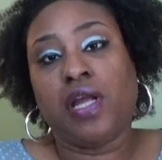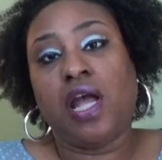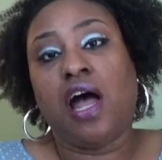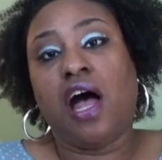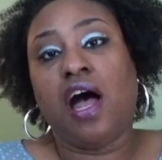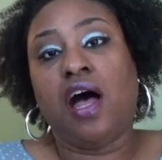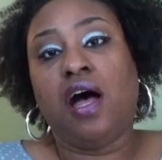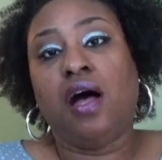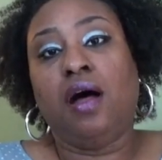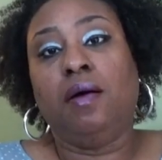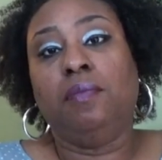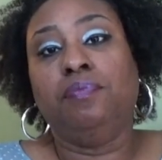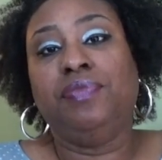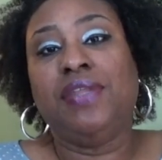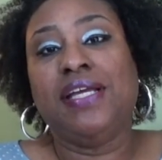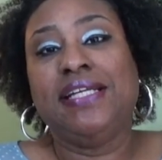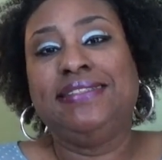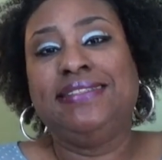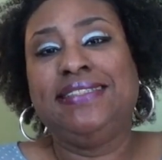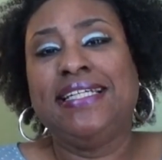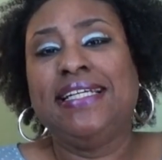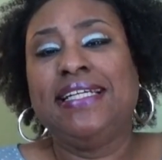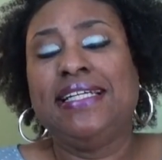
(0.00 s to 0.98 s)

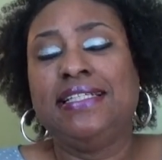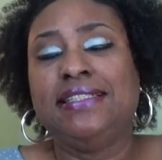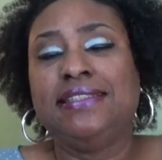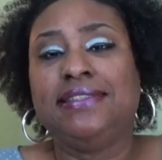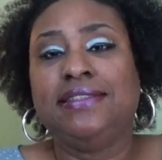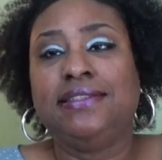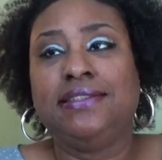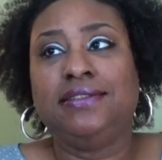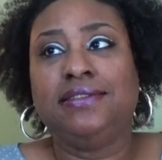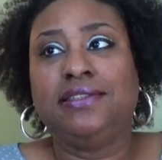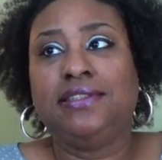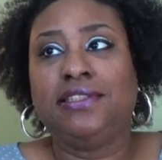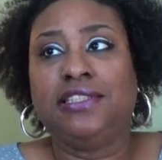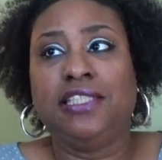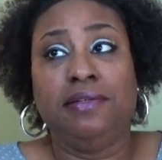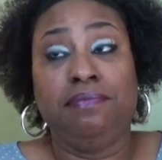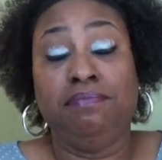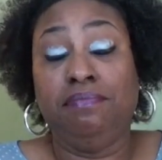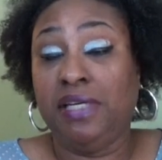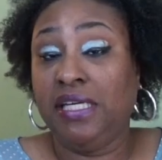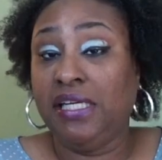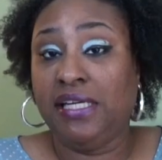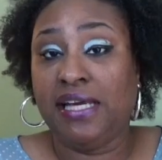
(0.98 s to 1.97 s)
They didn't, to
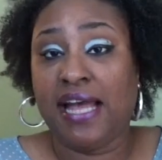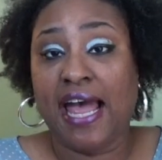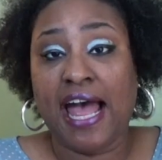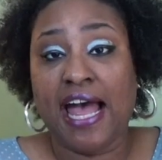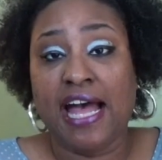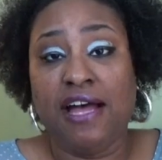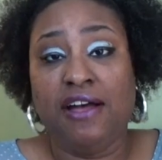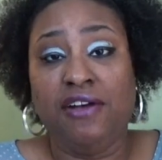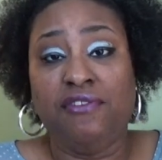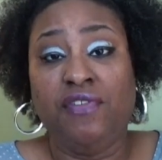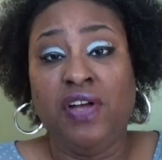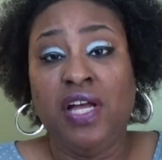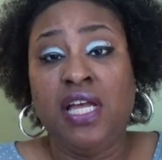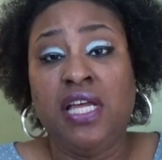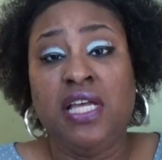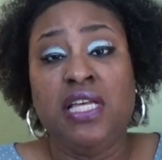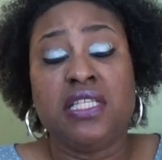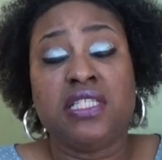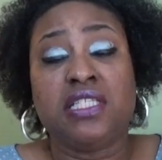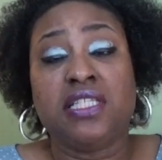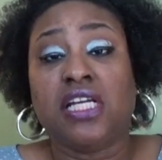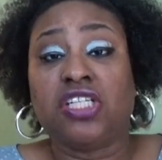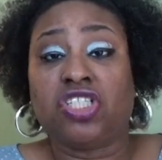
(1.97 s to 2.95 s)
me, have
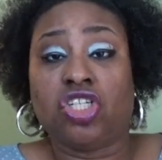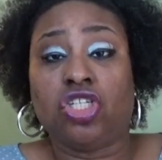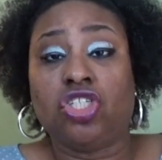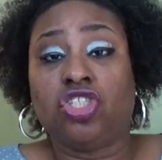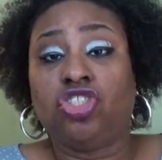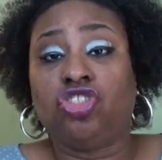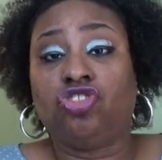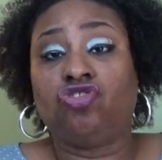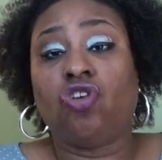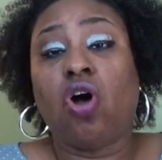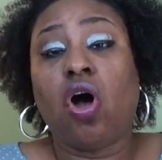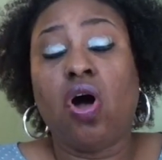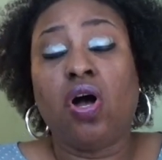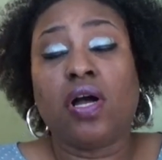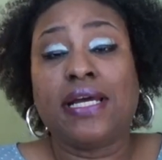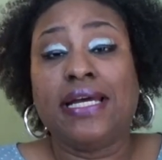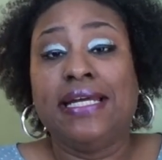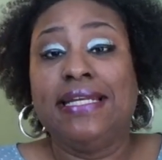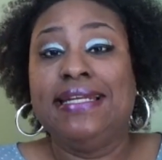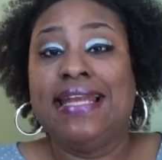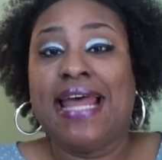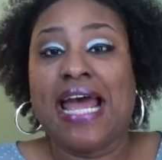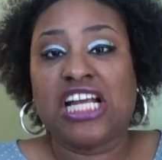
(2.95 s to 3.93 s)
such a strong
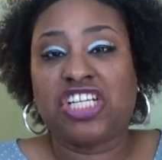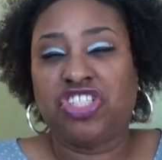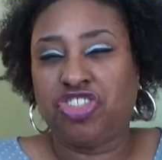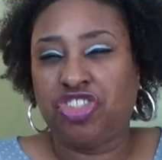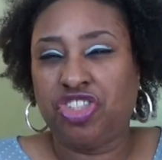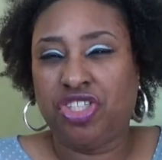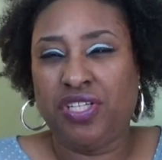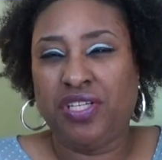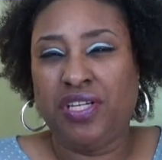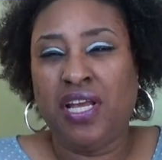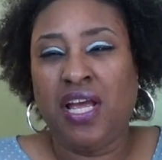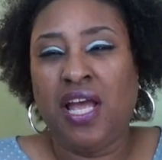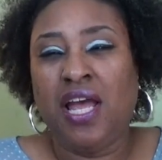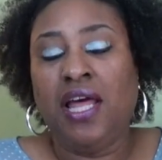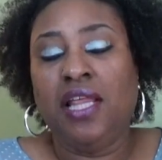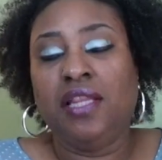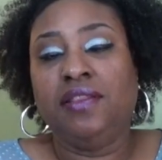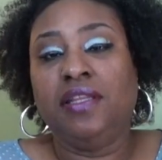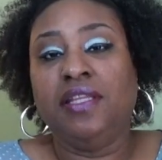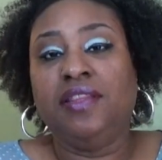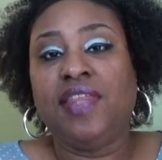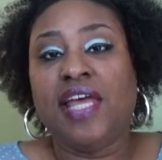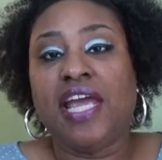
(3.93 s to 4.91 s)
connection
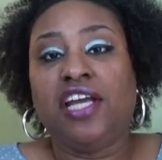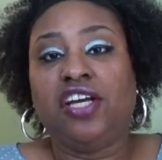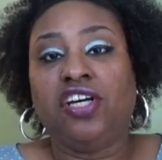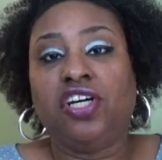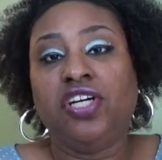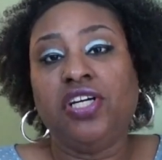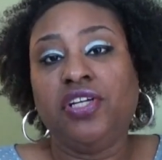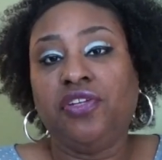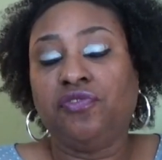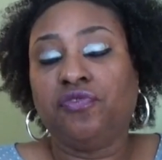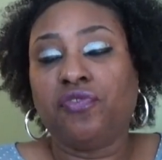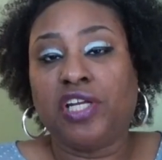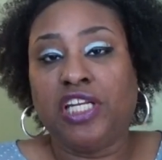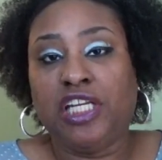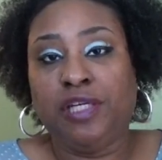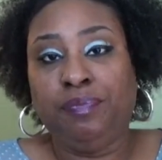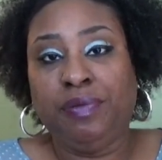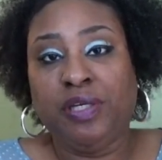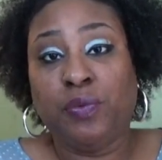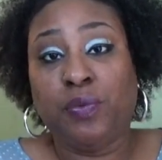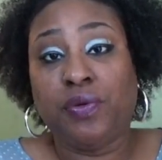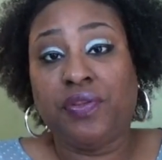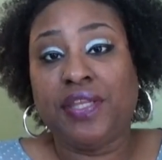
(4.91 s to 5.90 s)
that they couldn't really
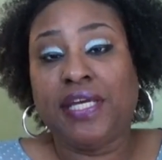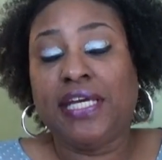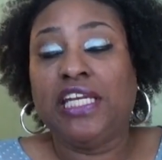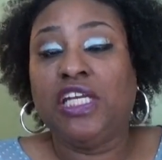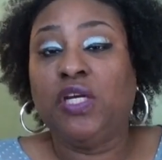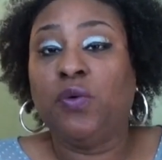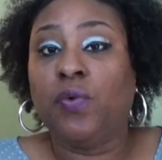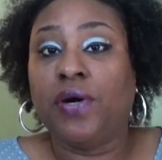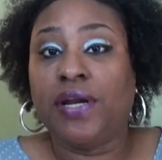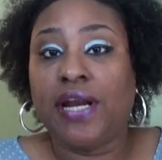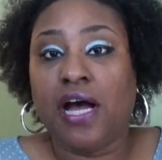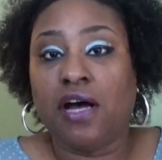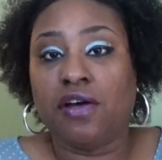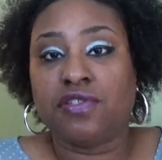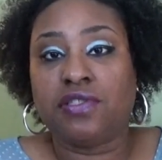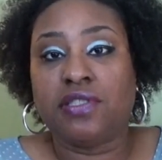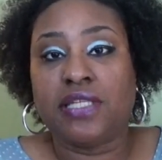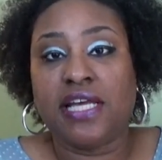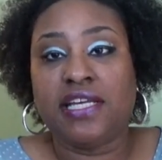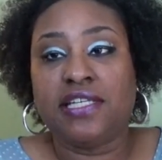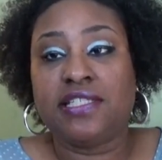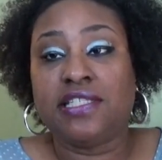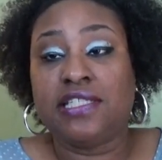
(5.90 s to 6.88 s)
be with anyone else.
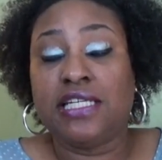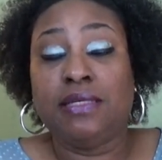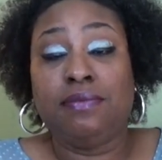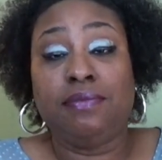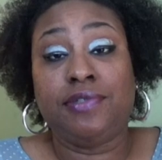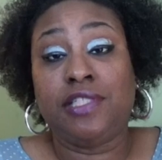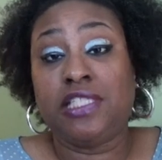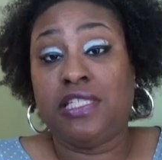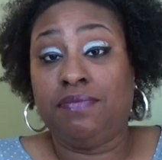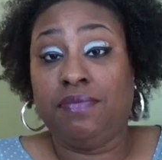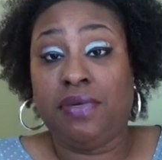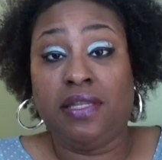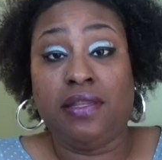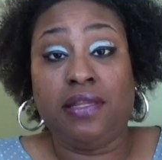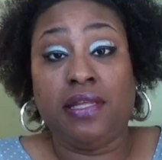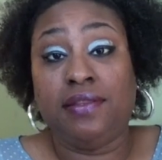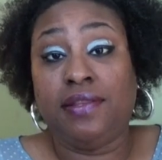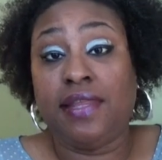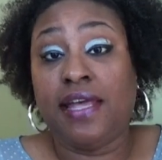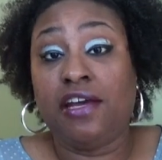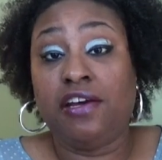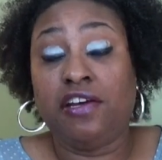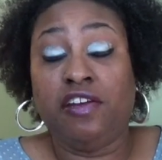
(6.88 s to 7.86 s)
They seemed to me
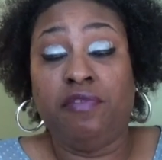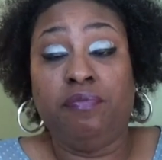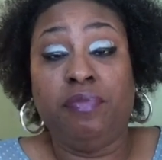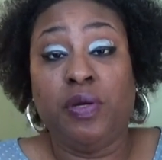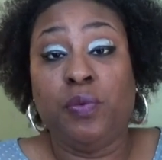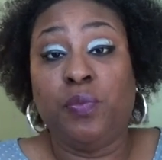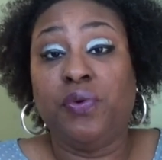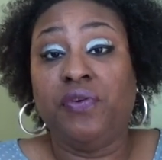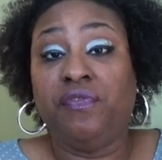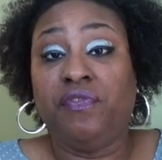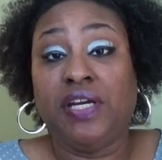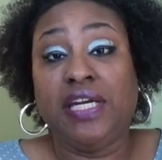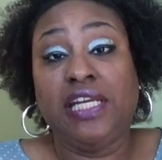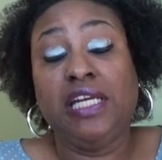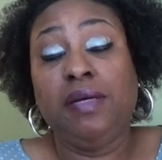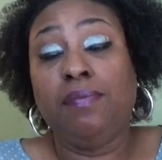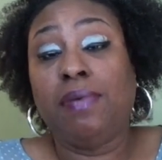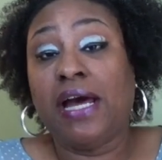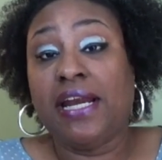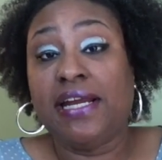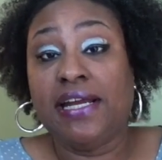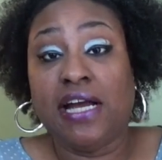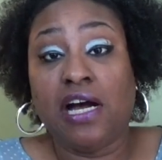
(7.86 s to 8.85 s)
that they could have been with
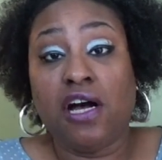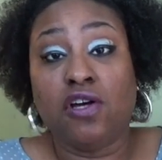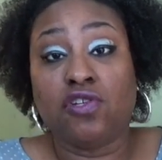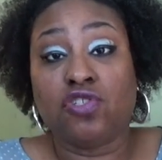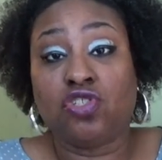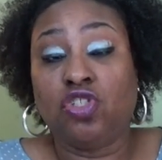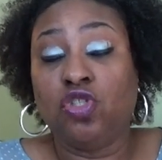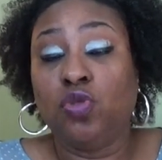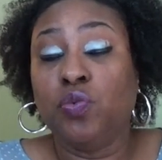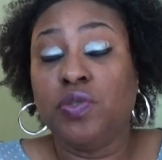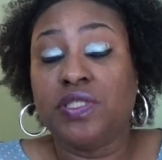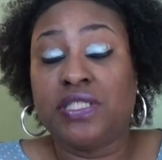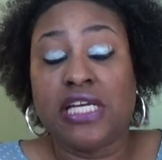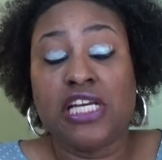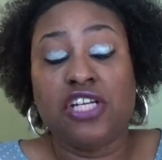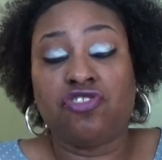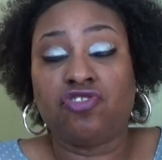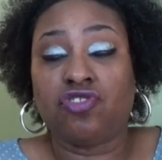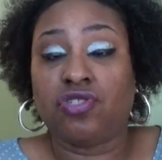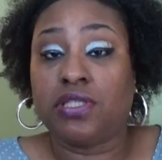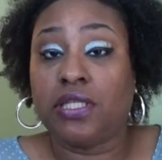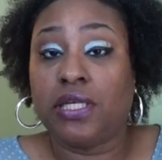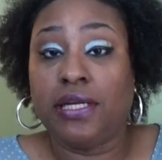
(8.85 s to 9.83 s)
anybody else who was
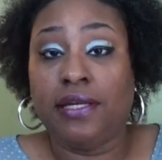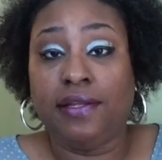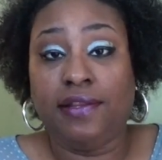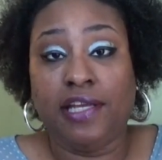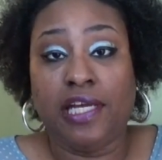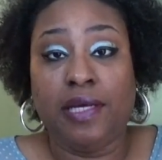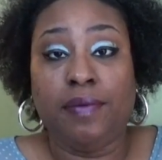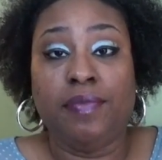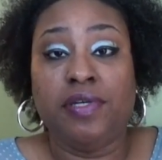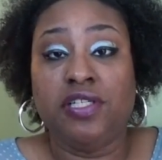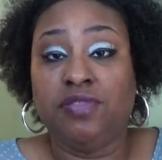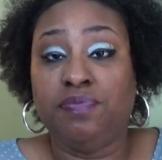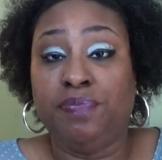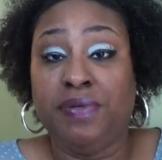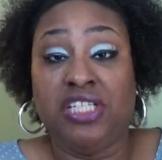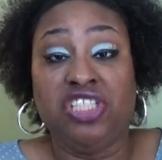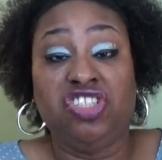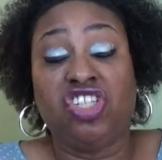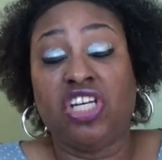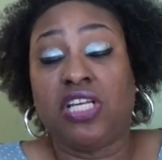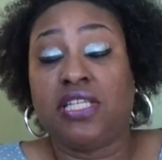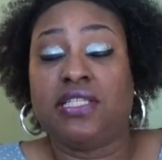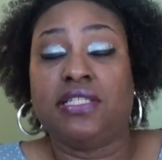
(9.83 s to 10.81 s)
interested in them and
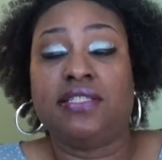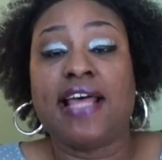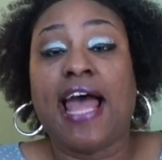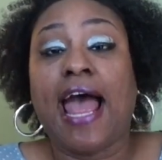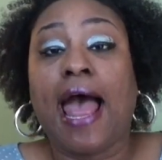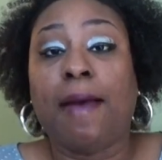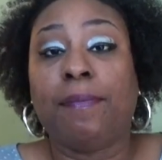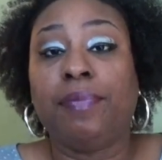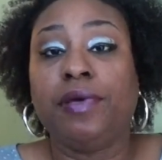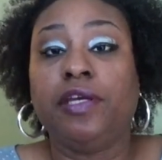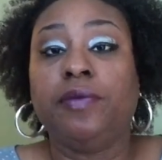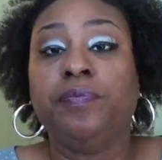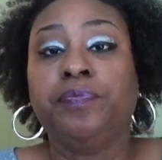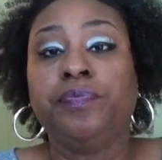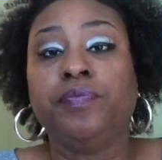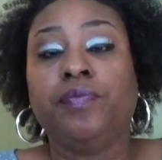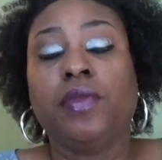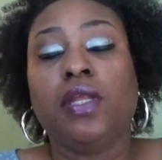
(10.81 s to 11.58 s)
been just as happy.